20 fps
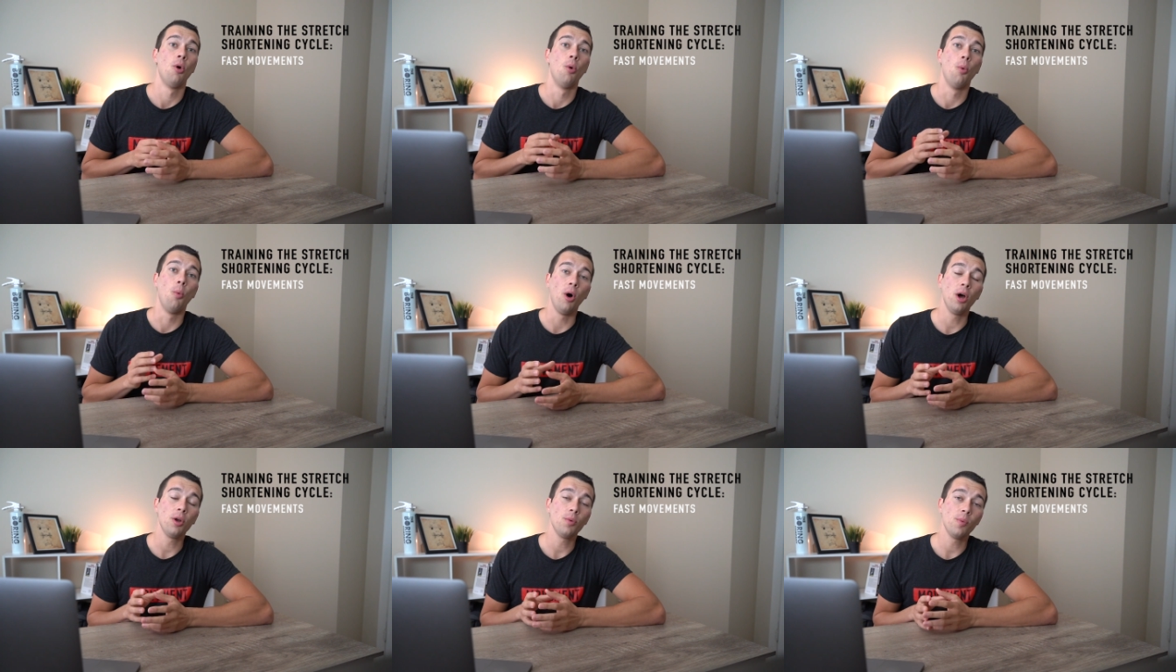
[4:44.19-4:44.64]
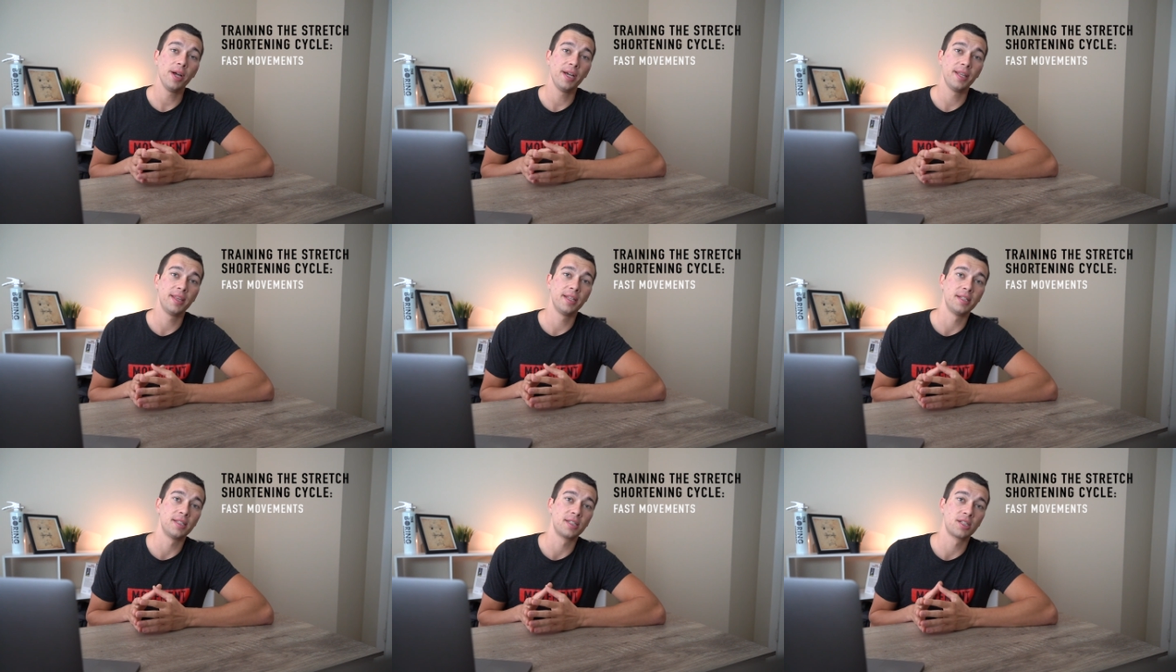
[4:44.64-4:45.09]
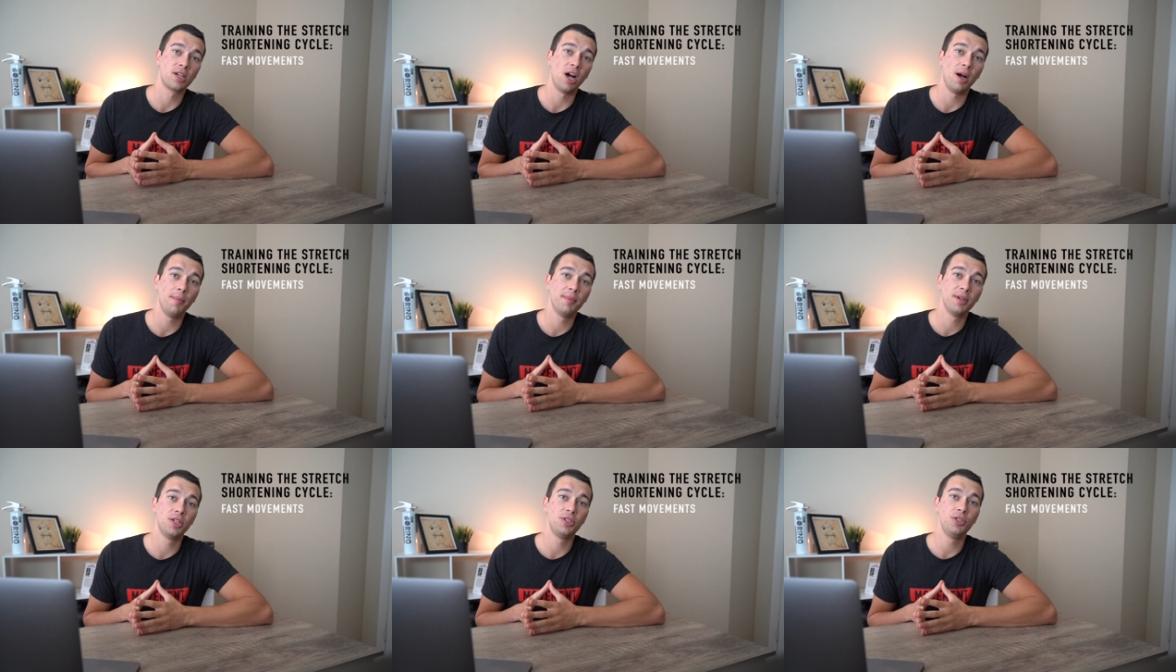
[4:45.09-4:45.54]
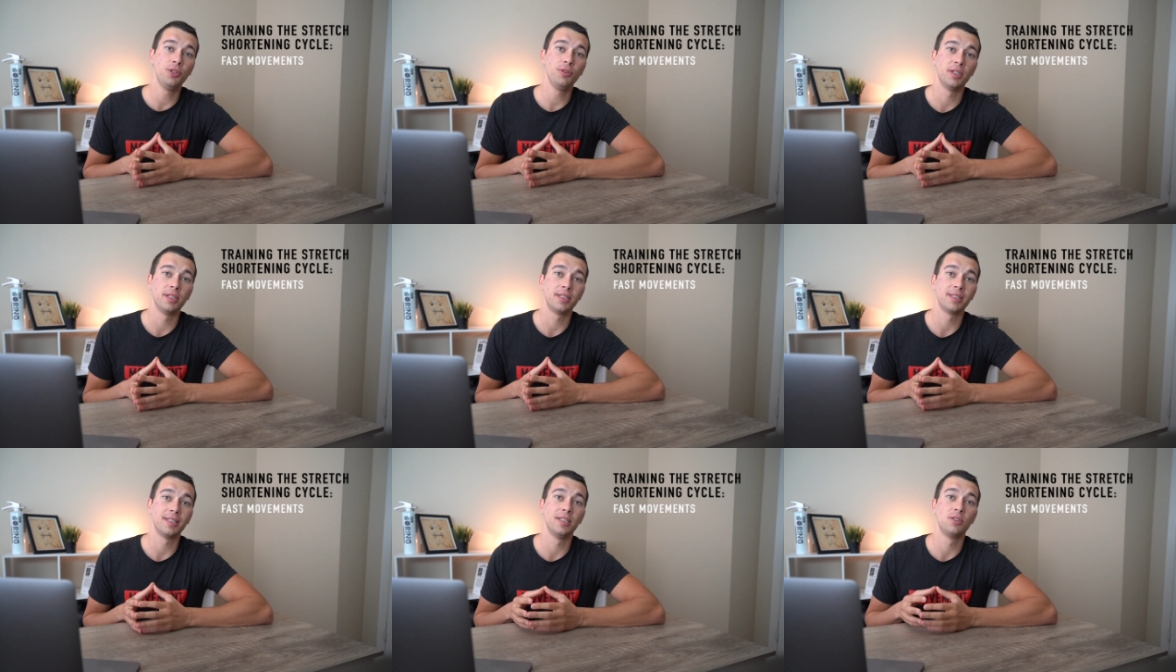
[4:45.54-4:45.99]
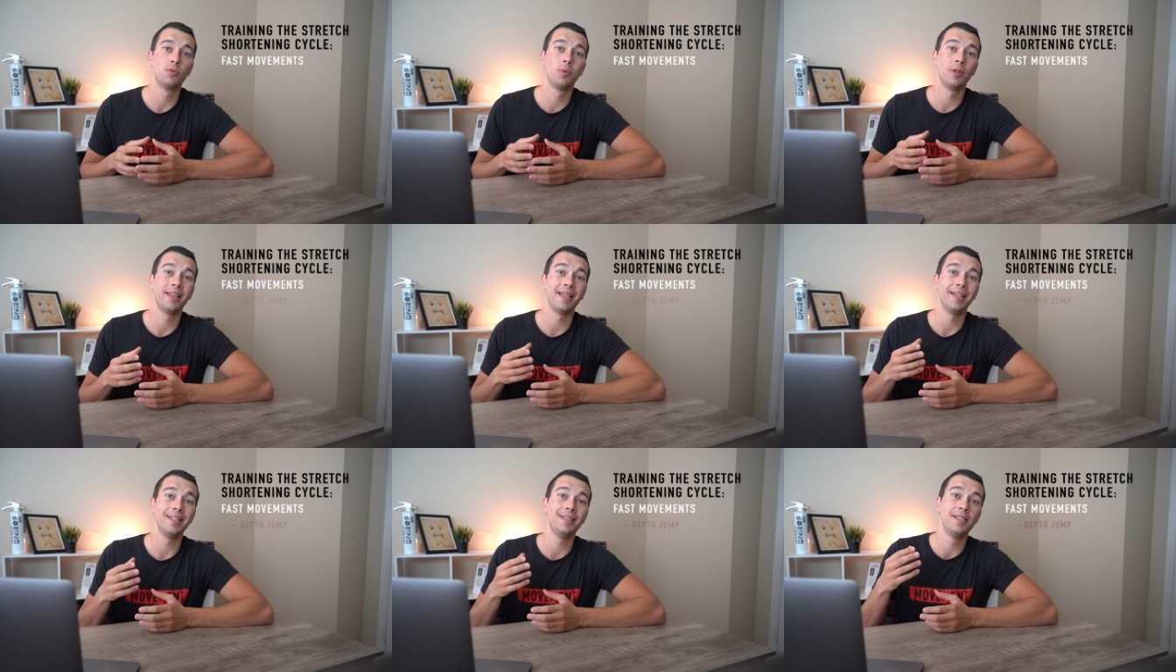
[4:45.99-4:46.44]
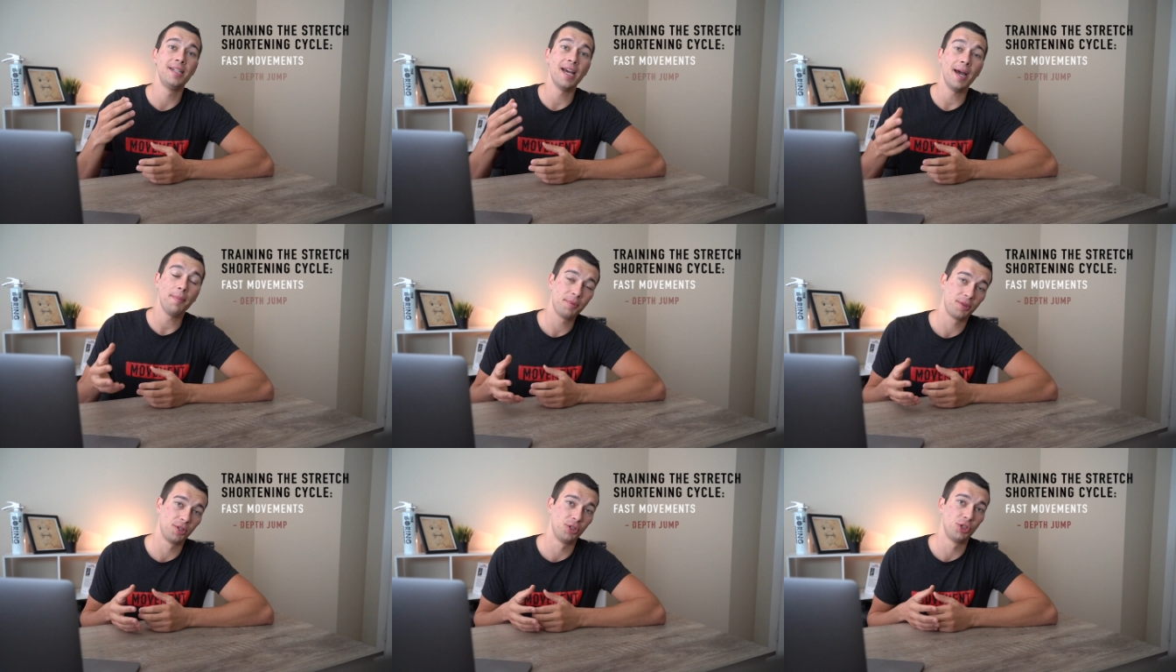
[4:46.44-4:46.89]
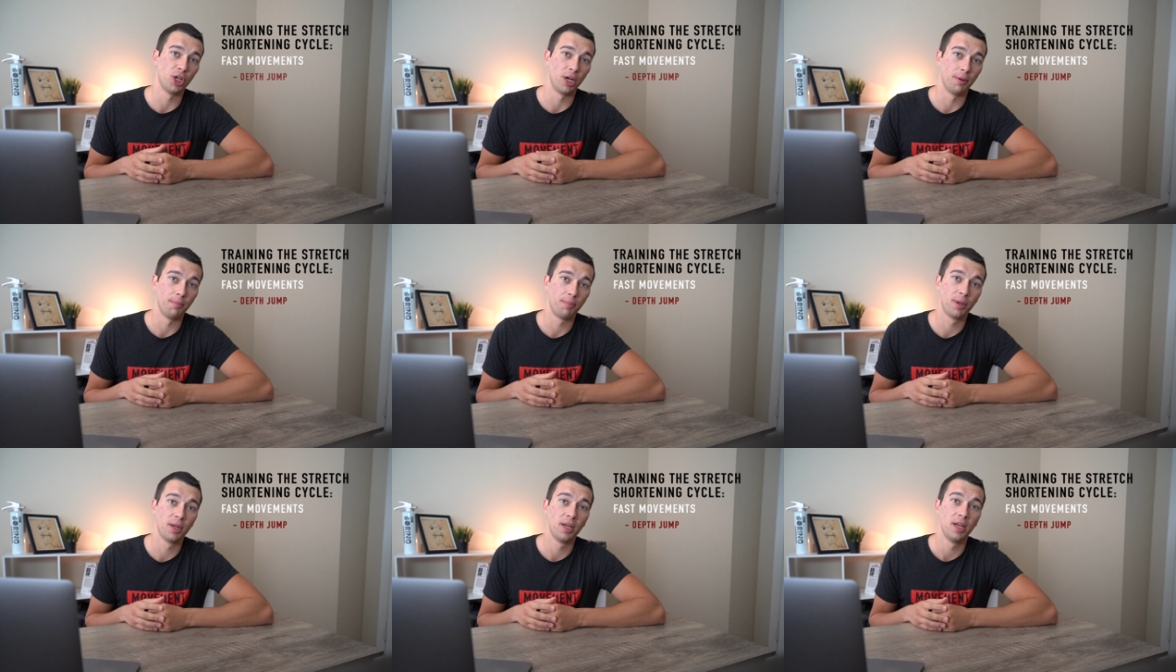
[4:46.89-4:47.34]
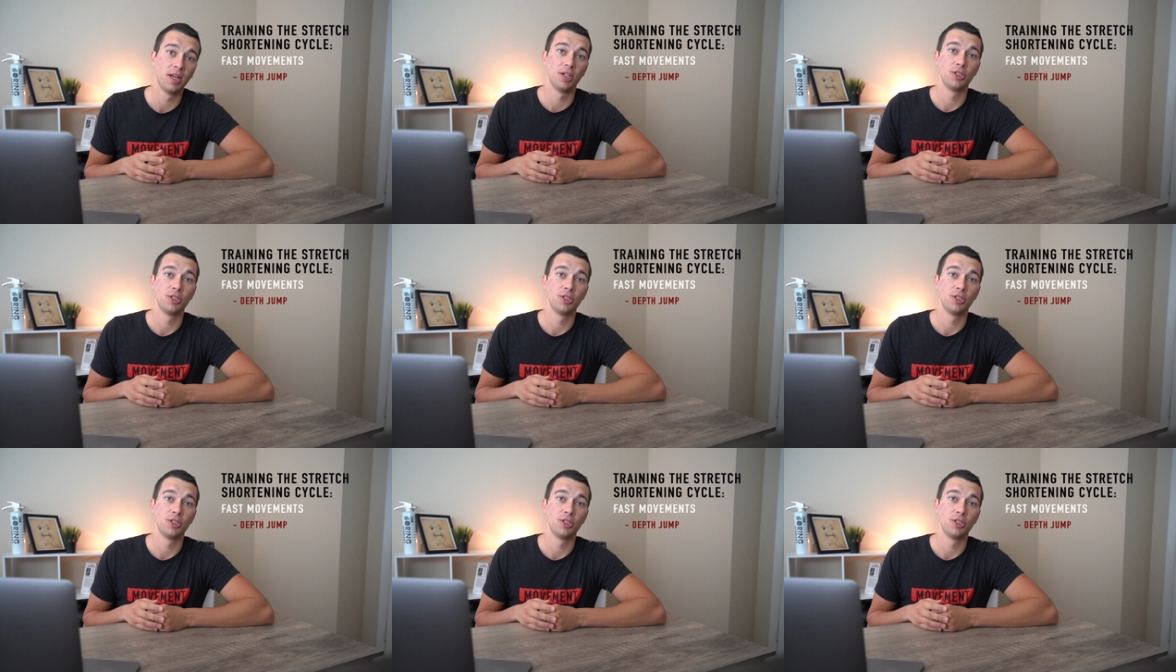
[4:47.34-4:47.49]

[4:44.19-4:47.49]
One way that's common to do this is with a depth jump.